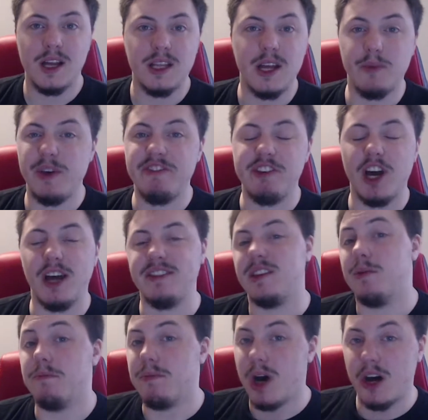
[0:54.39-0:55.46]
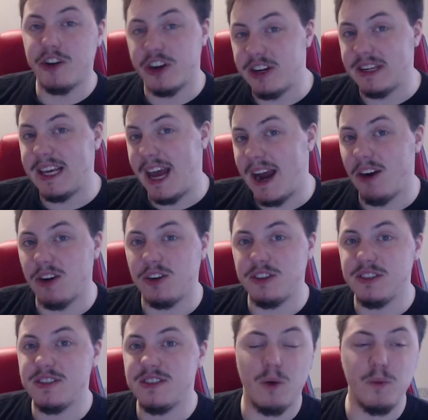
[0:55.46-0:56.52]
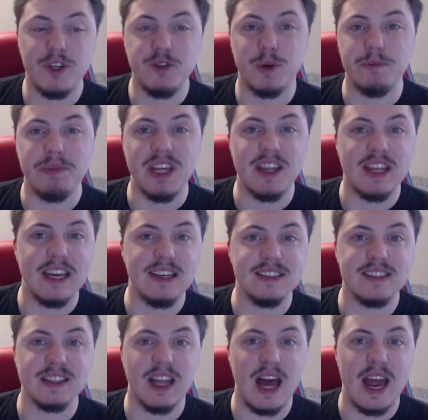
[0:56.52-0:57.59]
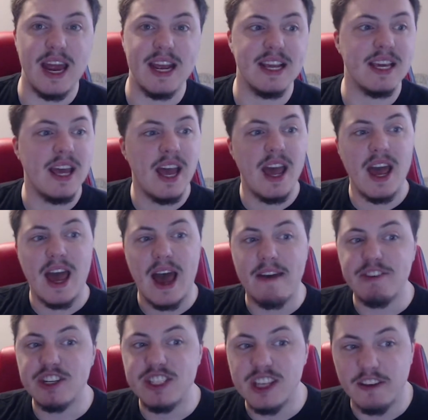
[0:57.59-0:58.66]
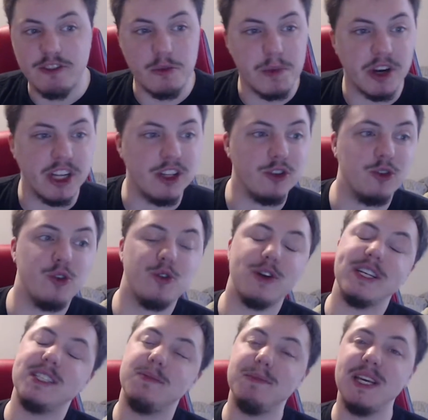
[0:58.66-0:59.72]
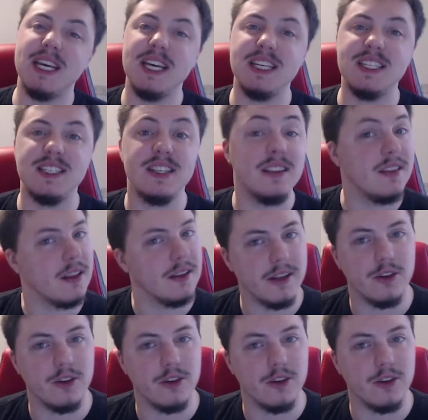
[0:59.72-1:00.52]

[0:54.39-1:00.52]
Then we've got the modern carols, which would be things like Have Yourself a Merry Little Christmas, The Little